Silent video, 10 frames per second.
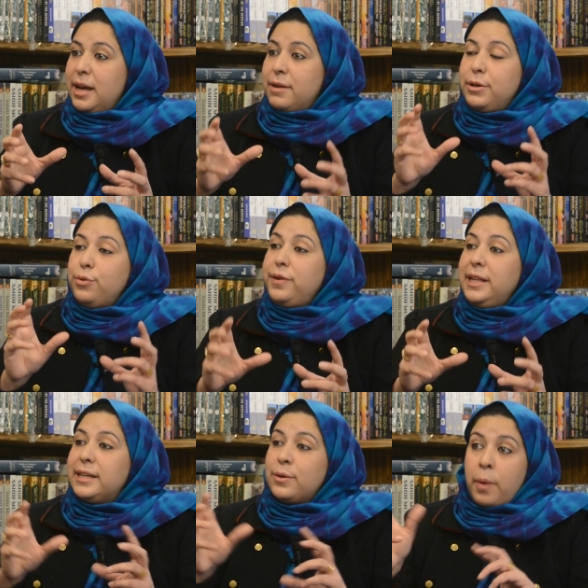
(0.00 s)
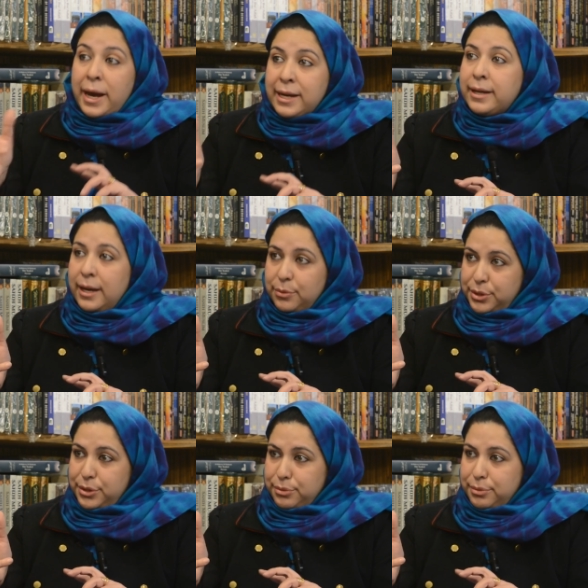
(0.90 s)
when you feel the unwind around
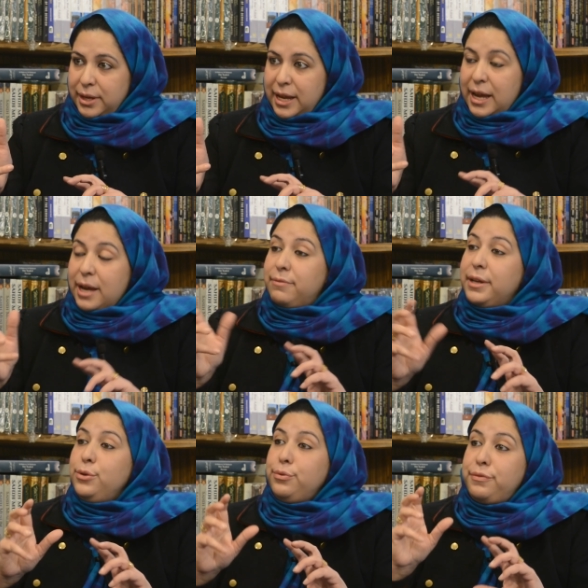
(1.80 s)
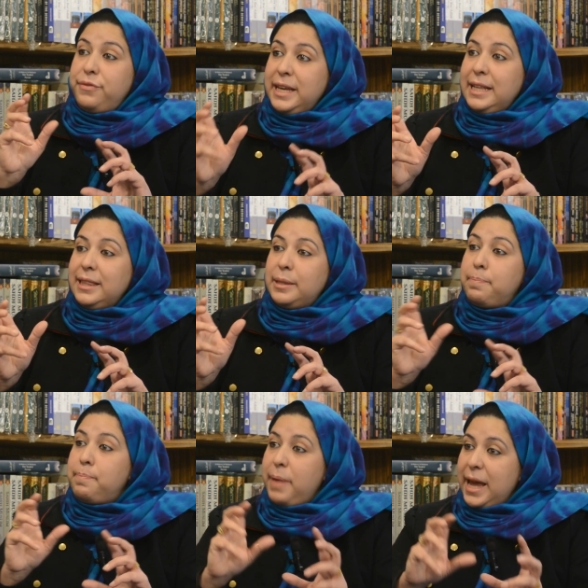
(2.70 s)
you, when you feel the
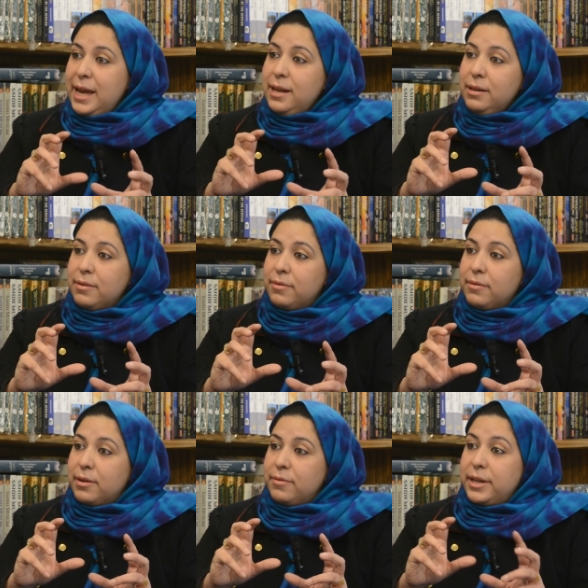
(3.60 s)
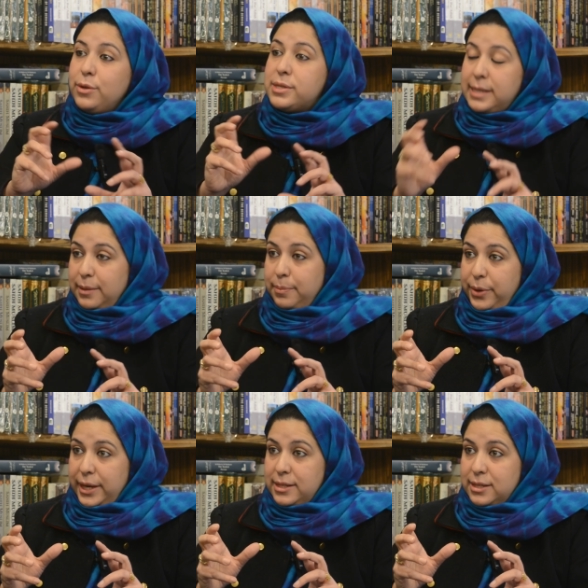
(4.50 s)
pain, when you
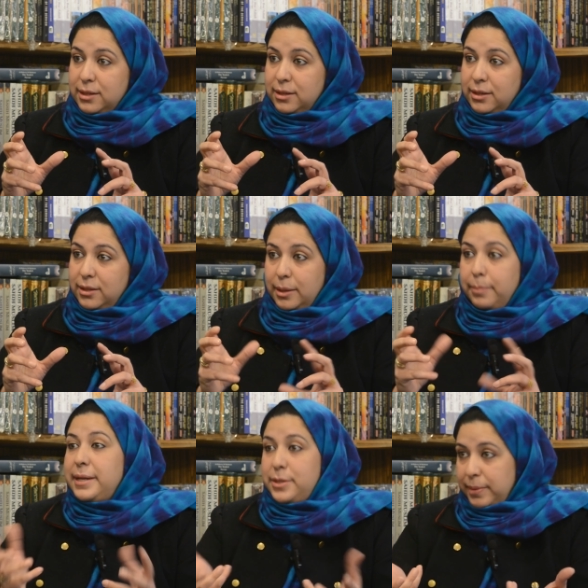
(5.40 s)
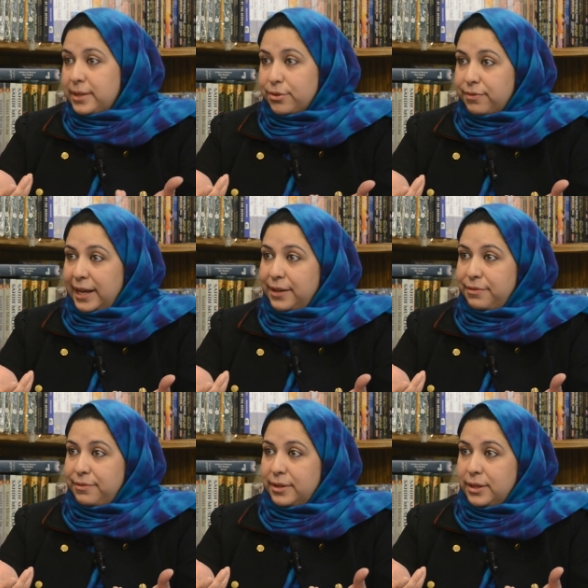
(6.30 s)
celebrate the betterment of
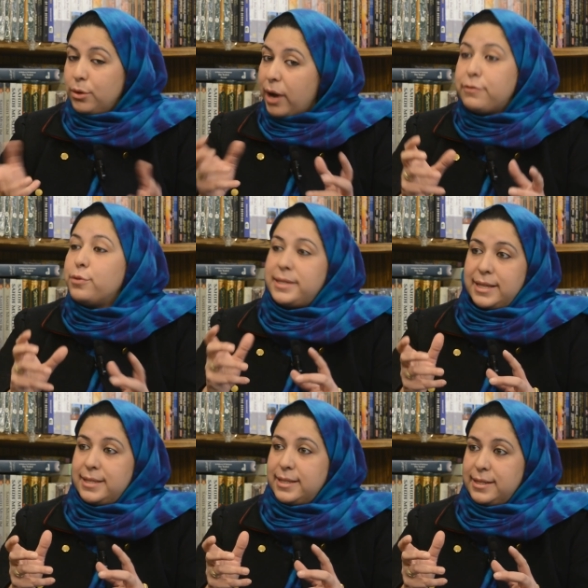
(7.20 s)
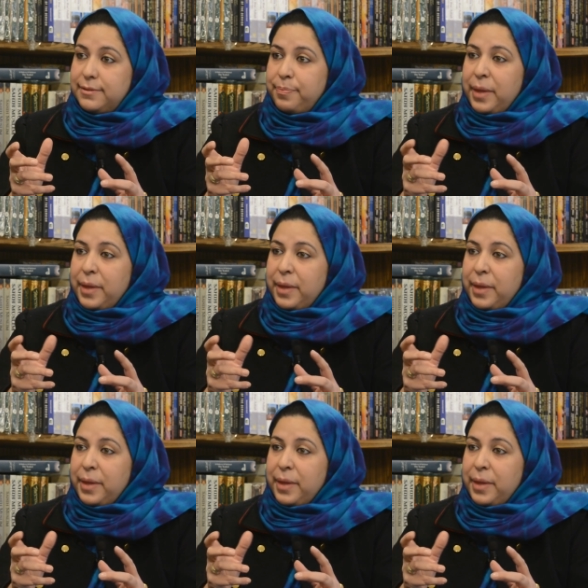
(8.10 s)
life. You have to be sensitive.